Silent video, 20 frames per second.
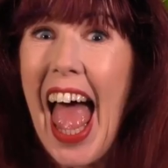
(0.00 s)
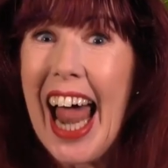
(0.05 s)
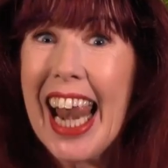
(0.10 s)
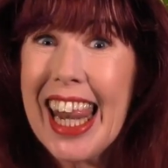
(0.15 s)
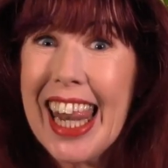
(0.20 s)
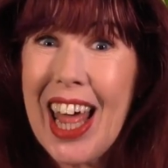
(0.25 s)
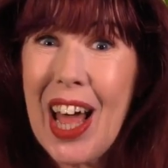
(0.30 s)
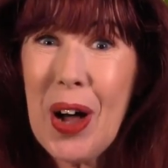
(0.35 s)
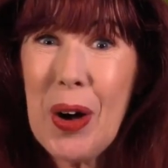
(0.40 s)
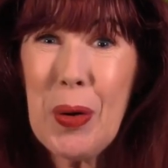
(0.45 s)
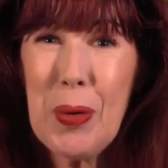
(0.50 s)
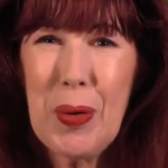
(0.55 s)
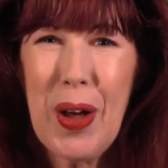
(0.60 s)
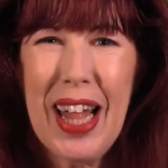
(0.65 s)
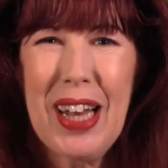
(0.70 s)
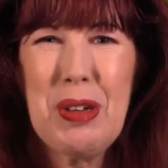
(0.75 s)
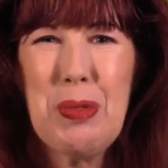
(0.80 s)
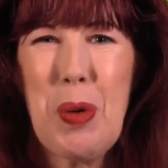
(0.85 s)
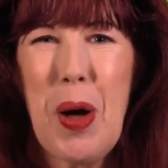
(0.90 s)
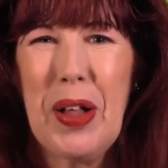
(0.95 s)
Hello,
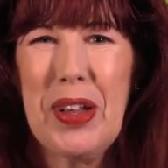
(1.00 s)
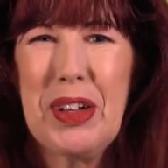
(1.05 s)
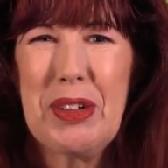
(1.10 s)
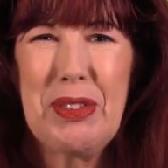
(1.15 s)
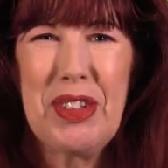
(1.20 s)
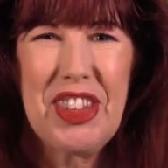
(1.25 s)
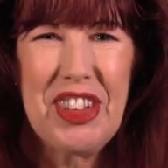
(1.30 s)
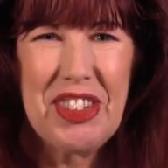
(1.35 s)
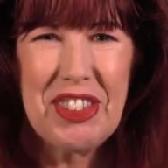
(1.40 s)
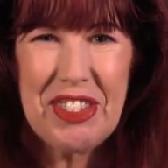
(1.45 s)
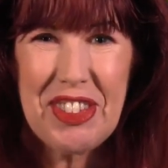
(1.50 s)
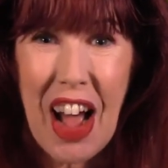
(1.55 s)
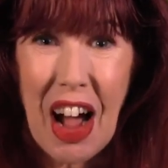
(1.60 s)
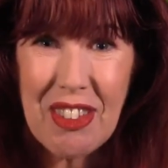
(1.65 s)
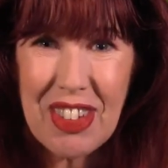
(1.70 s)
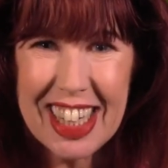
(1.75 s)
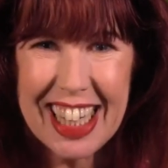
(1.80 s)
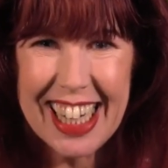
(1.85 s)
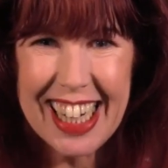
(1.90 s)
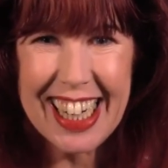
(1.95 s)
and welcome to the
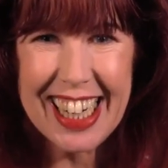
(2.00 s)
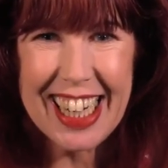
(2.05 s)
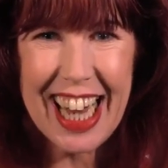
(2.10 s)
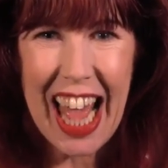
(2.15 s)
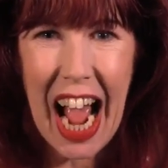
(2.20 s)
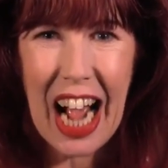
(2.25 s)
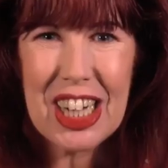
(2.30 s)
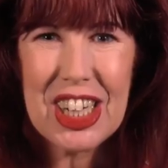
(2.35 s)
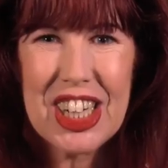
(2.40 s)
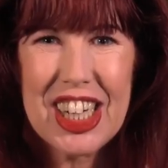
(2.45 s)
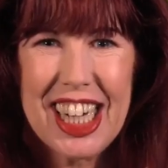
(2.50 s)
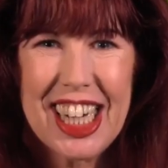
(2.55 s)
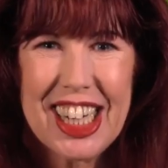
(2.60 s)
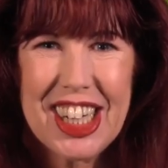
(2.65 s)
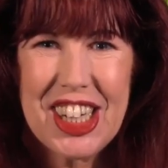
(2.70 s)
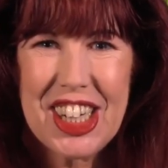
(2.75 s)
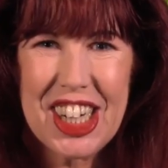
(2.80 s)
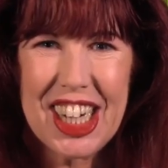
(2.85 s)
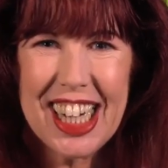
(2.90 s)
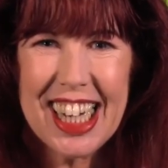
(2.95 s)
Velveteen Lounge
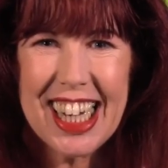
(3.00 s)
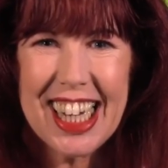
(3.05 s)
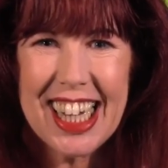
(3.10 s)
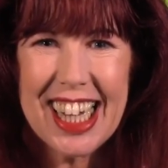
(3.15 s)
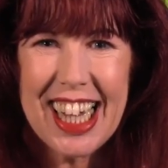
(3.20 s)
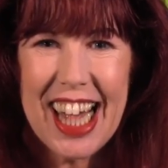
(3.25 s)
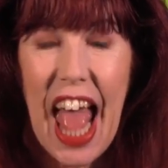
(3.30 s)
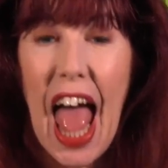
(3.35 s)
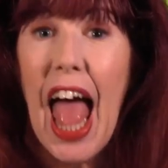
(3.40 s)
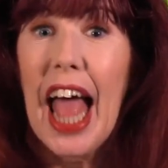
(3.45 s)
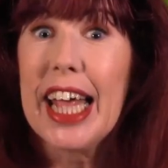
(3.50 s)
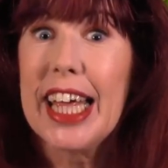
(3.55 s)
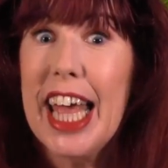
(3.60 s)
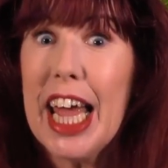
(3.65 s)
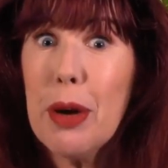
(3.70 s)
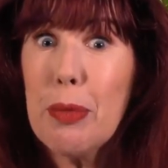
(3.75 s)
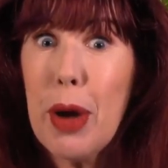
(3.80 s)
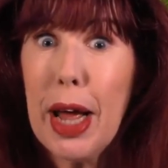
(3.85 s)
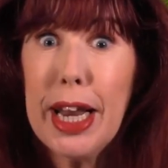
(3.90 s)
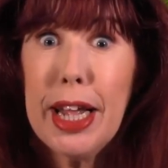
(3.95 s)
Kitchen.
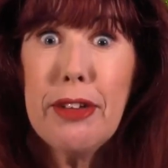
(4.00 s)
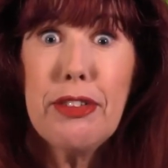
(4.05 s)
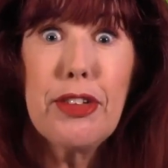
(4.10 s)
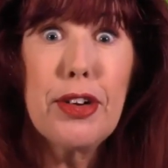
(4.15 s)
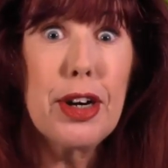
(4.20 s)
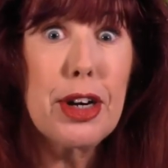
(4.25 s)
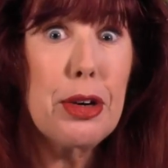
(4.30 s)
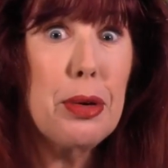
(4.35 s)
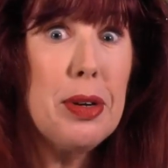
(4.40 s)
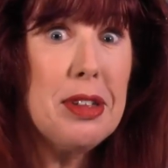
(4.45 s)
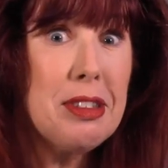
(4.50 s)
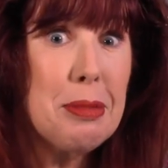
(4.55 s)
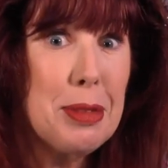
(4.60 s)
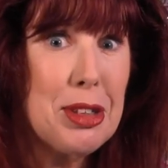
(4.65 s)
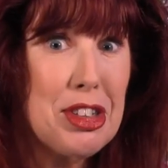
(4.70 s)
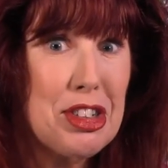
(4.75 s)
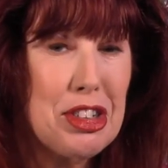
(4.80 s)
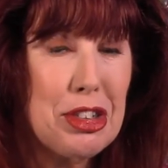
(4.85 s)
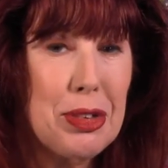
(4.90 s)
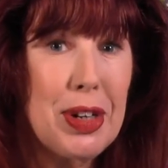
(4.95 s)
Get ready for a
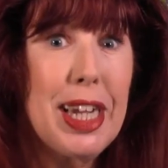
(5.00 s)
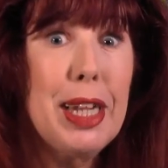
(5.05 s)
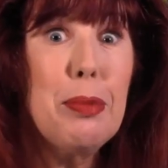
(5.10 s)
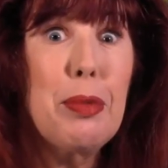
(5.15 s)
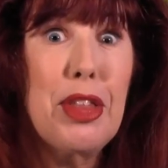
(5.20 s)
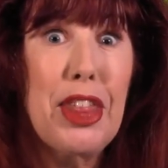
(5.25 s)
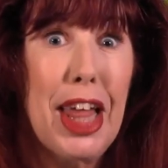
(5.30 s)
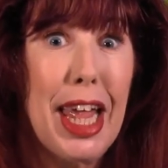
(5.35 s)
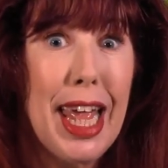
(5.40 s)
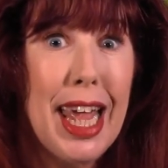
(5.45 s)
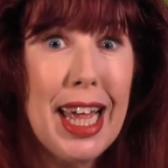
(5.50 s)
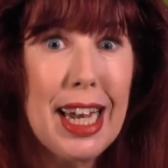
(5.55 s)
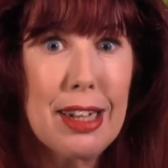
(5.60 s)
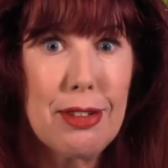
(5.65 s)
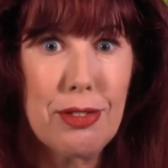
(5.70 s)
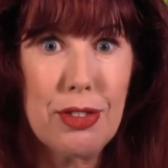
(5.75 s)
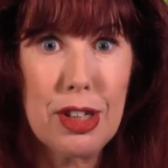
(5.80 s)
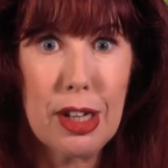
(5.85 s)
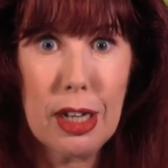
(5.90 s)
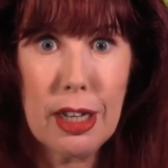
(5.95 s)
Christmas treat with a hint
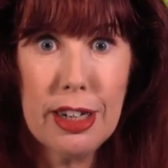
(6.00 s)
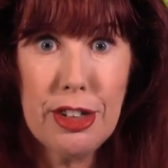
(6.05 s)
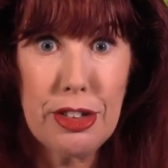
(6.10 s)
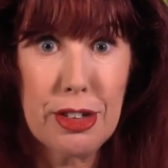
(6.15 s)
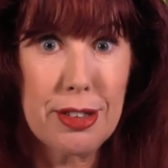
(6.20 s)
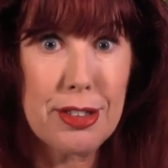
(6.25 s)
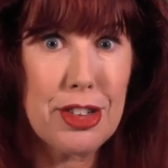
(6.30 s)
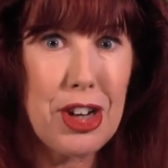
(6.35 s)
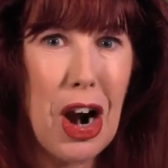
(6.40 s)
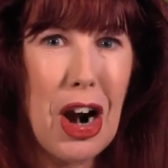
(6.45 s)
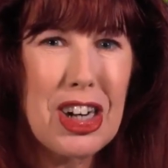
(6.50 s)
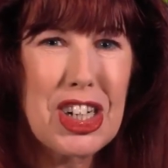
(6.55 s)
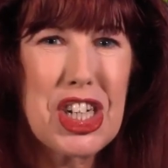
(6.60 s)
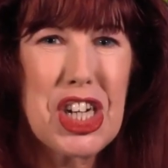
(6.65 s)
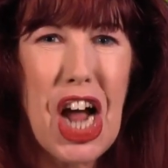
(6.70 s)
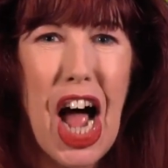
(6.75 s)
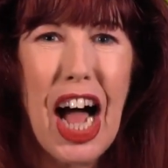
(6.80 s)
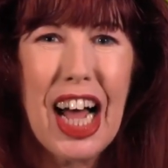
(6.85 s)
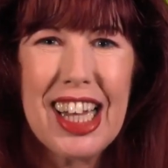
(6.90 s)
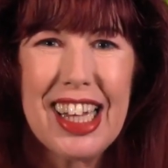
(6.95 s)
of delicious dark
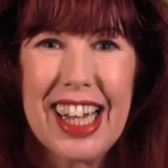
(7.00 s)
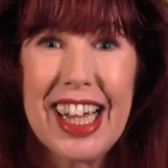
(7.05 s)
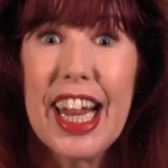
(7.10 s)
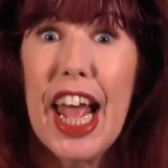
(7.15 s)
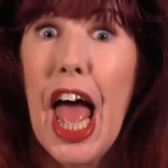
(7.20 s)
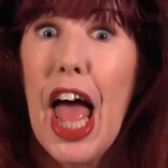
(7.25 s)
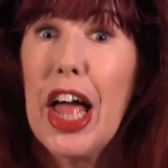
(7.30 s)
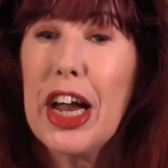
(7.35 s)
chocolate,